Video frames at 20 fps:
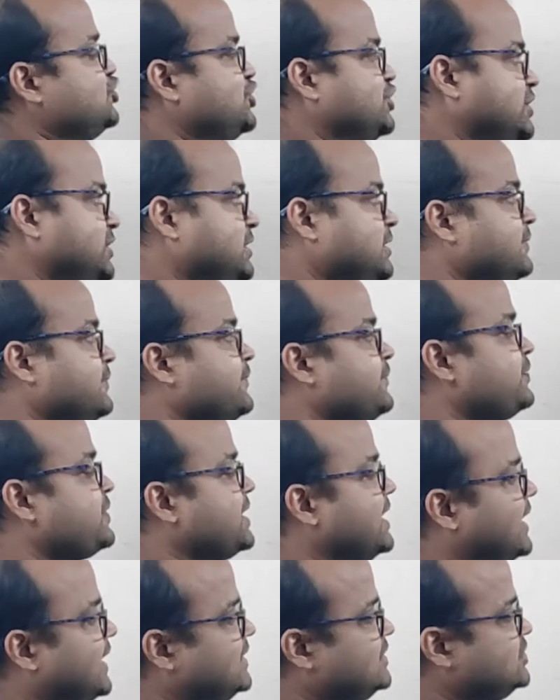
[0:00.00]
G
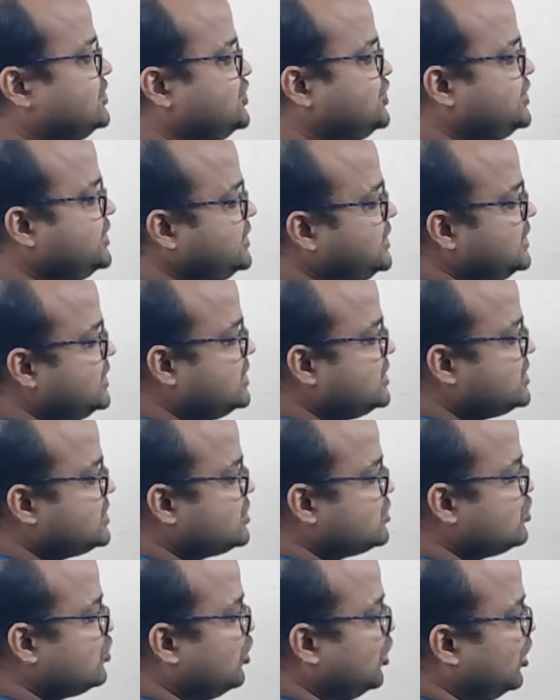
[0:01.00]
and G
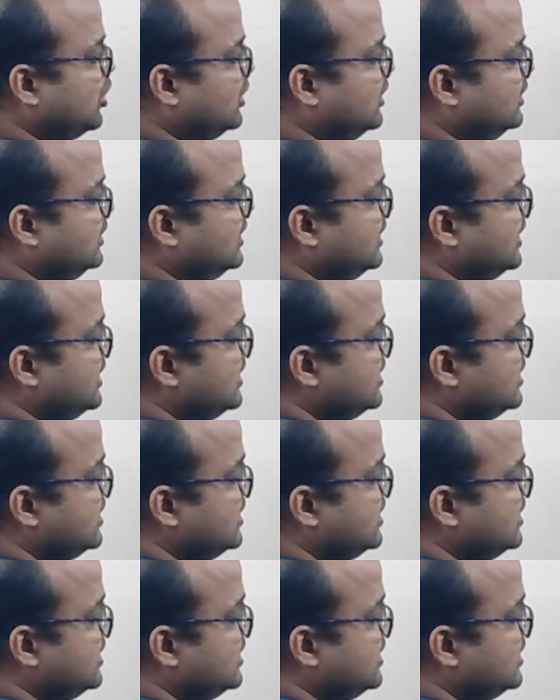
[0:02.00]
is called